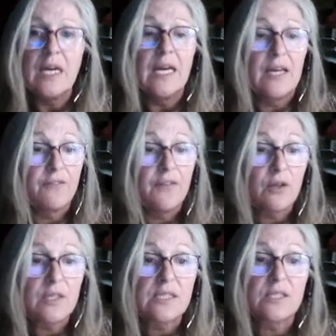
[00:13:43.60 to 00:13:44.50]
It
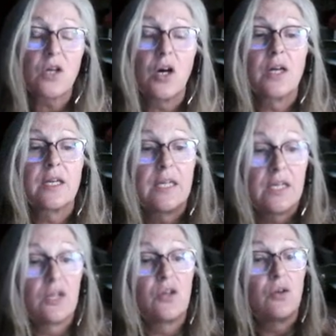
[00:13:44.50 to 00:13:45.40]
focuses on
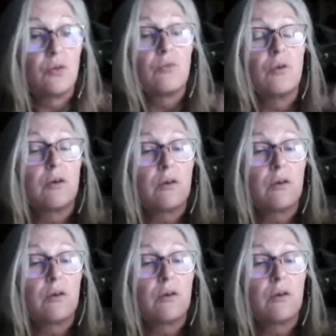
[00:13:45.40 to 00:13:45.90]
getting you